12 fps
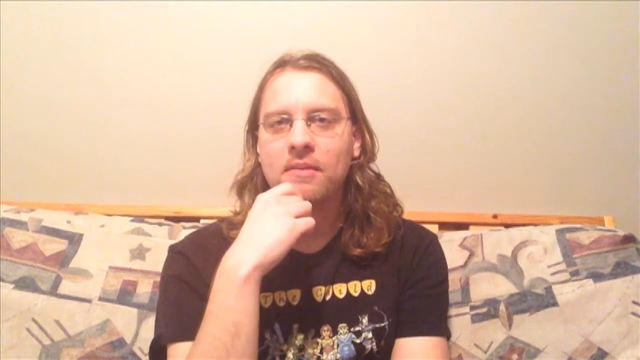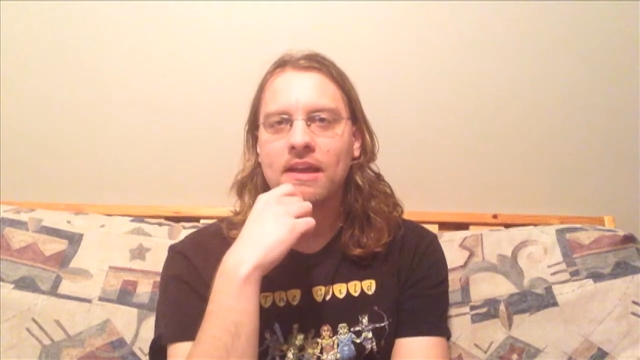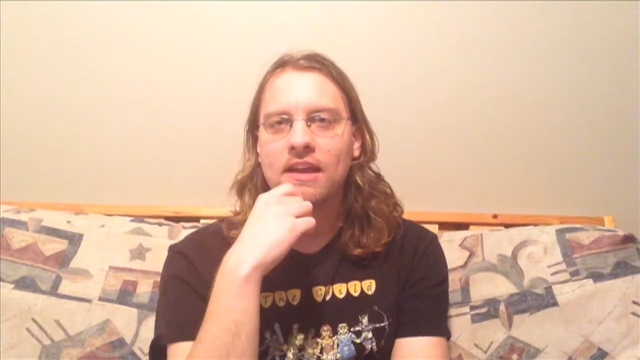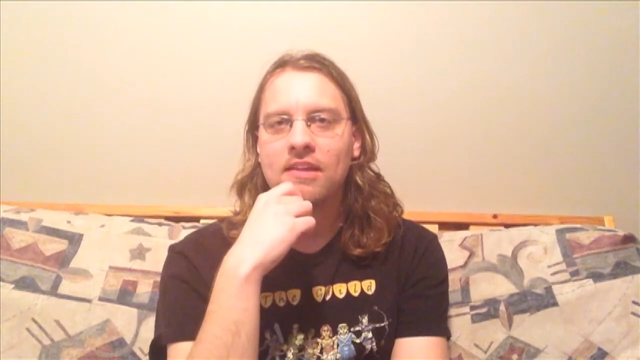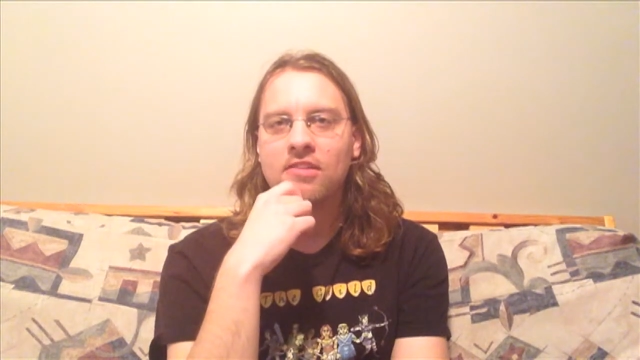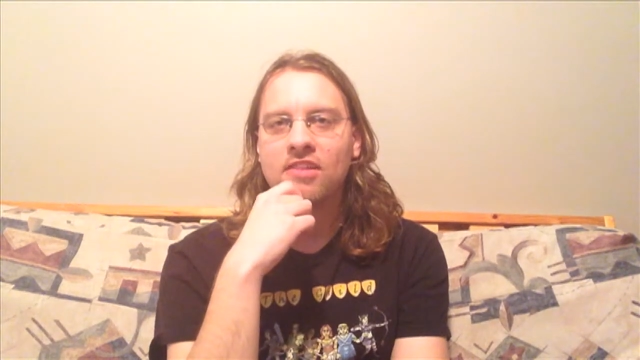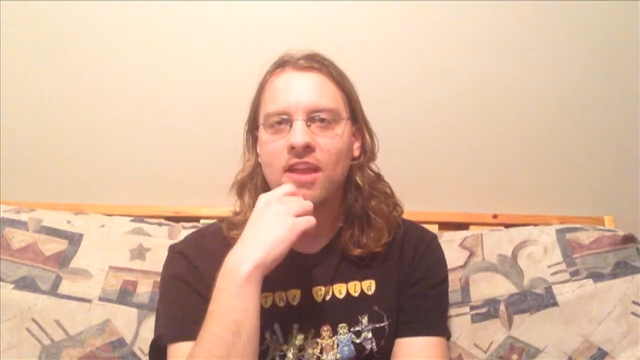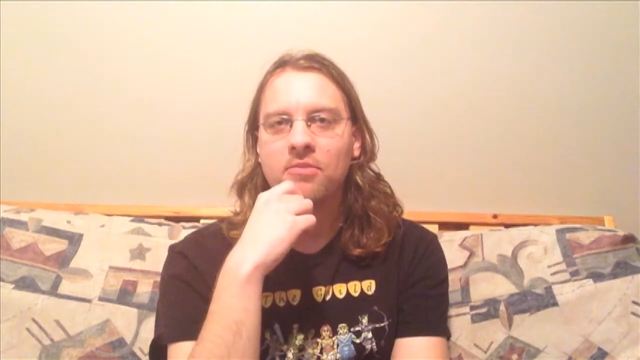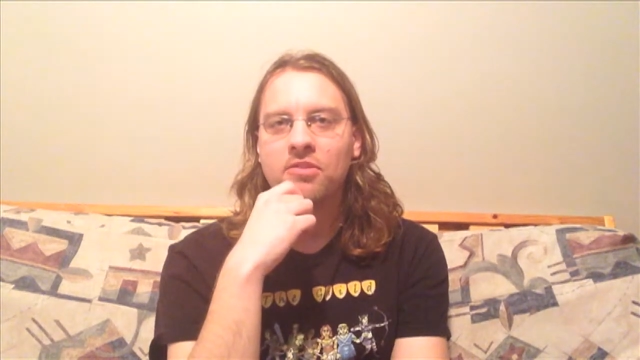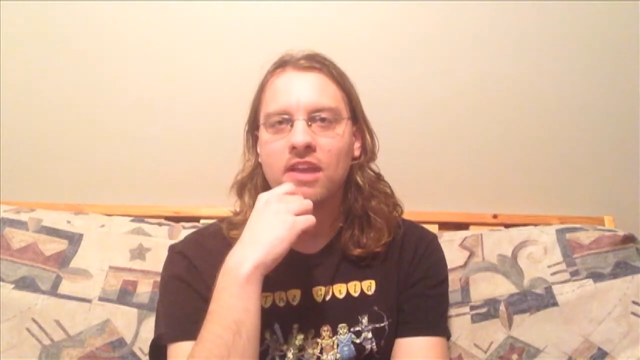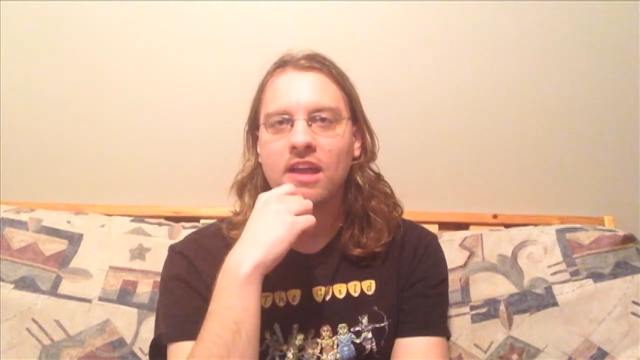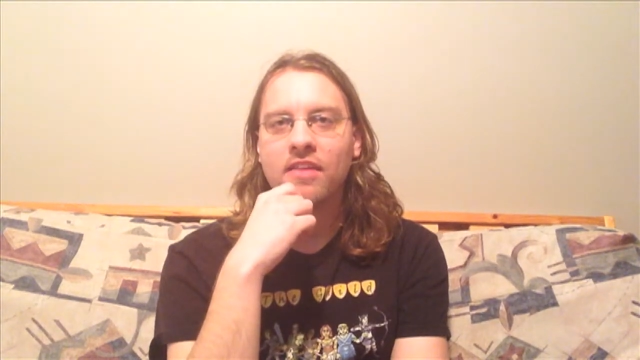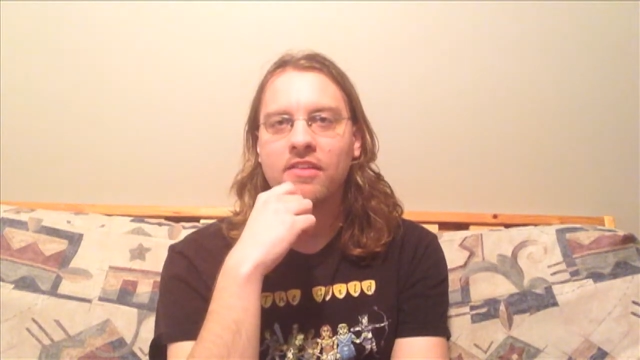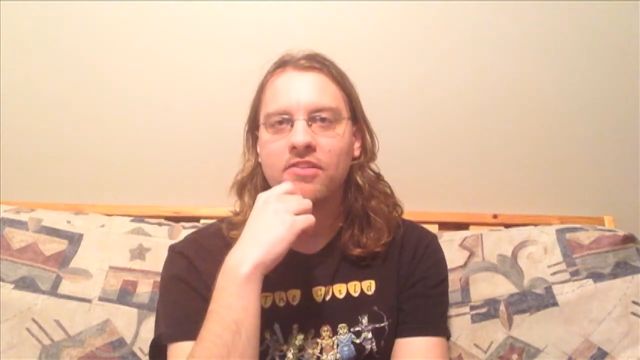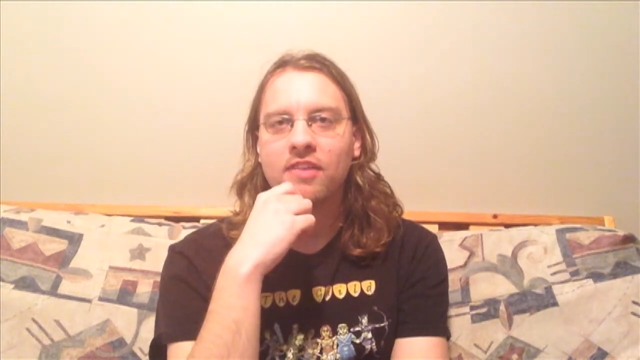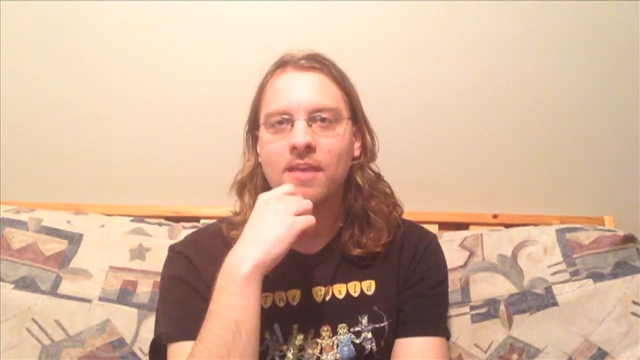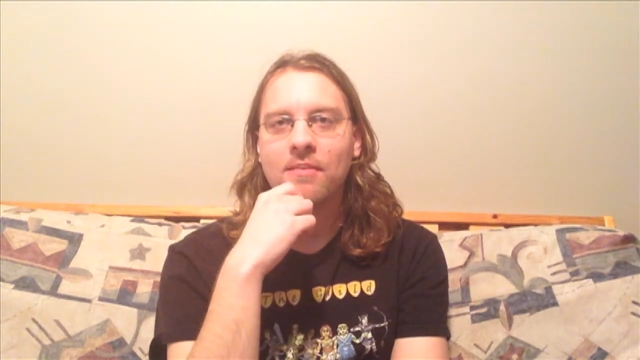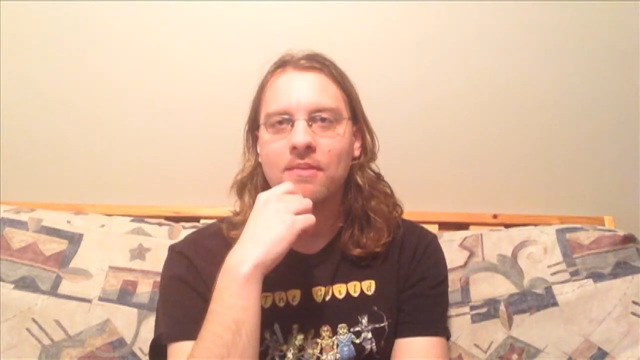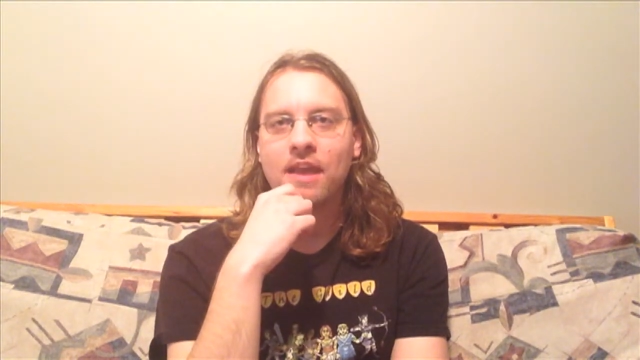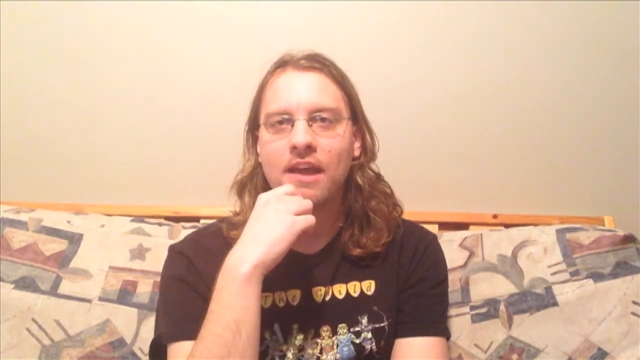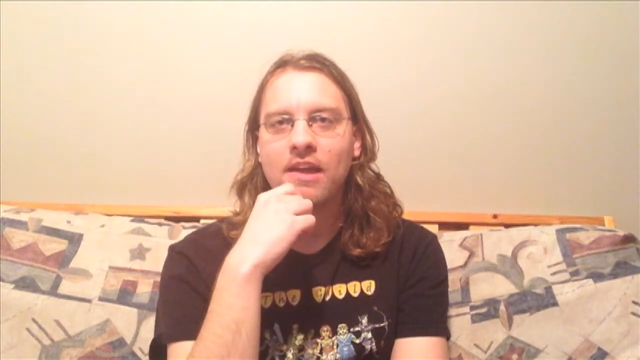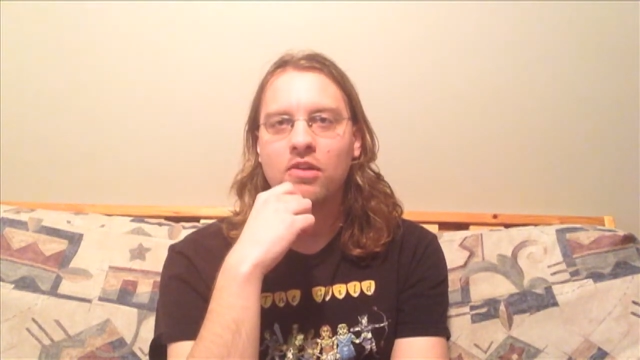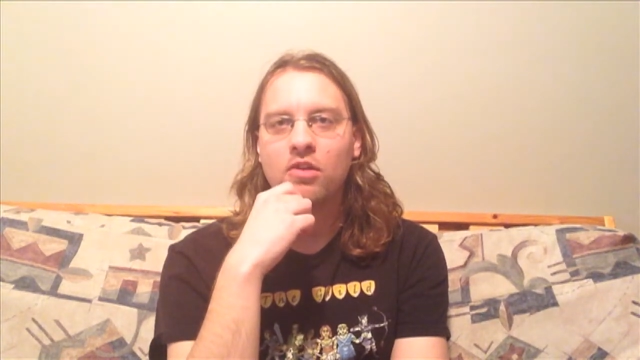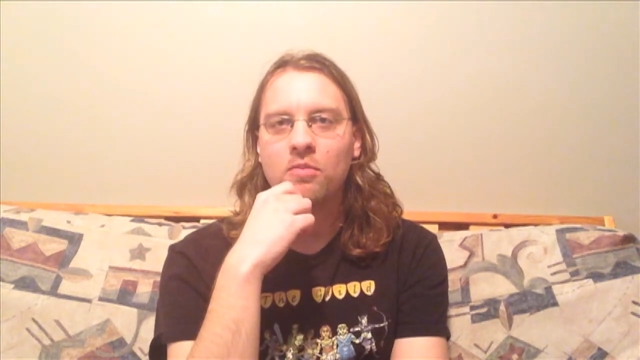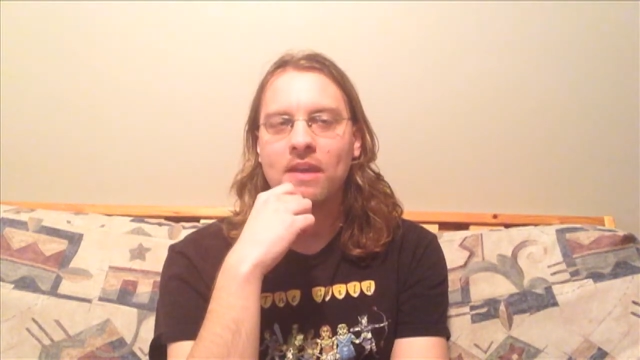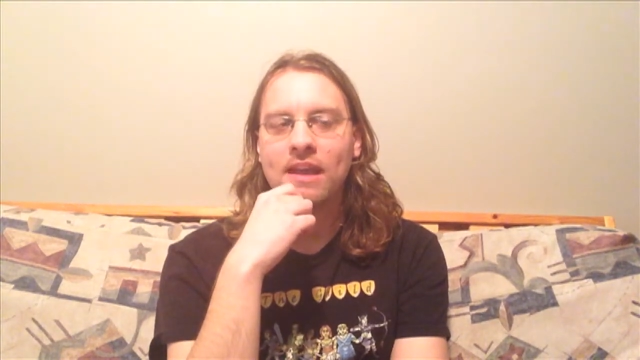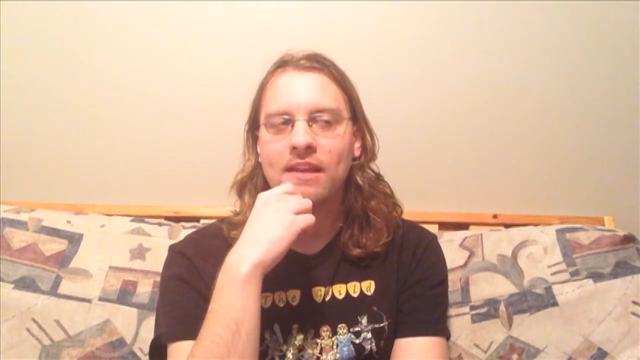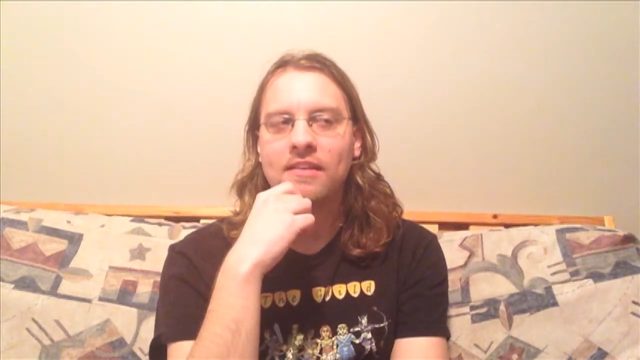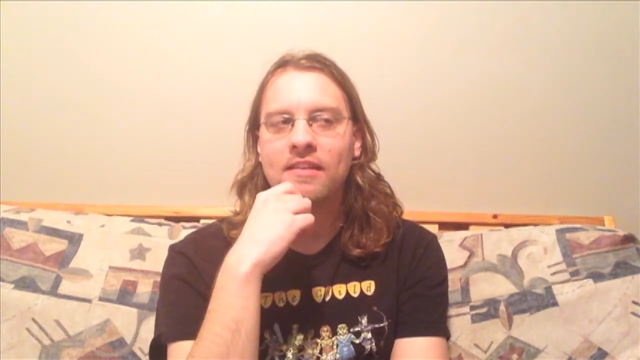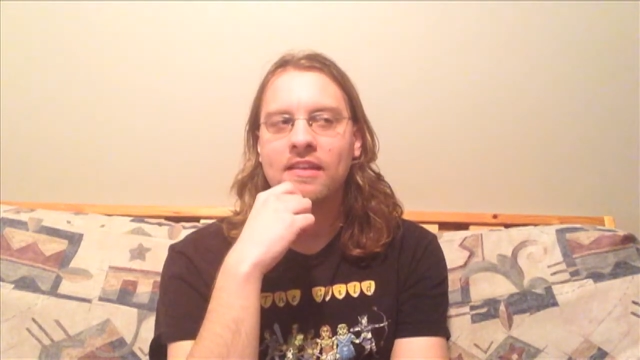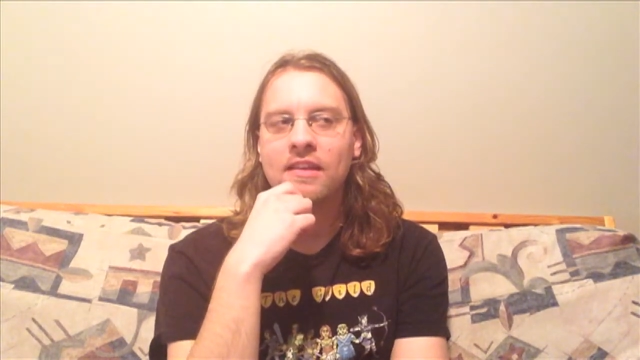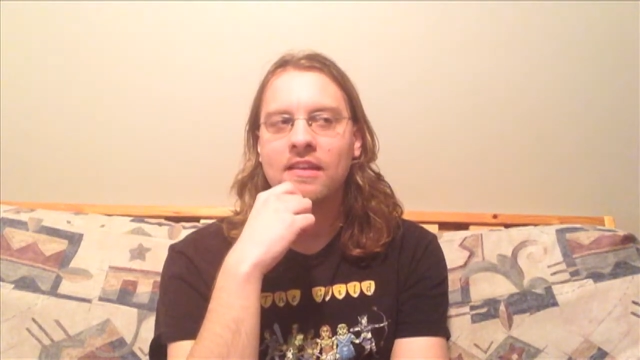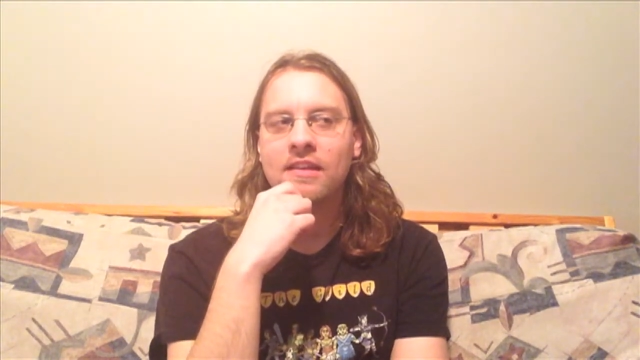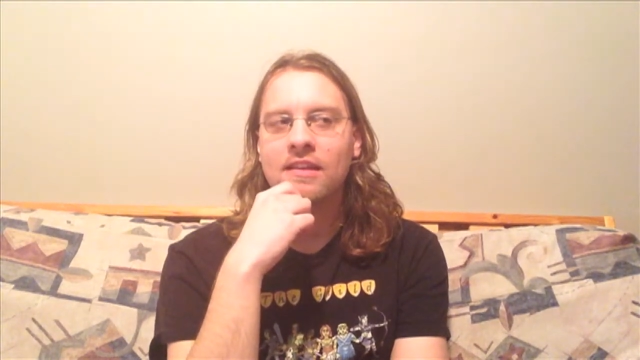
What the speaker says: by James Gunn, the same guy who made the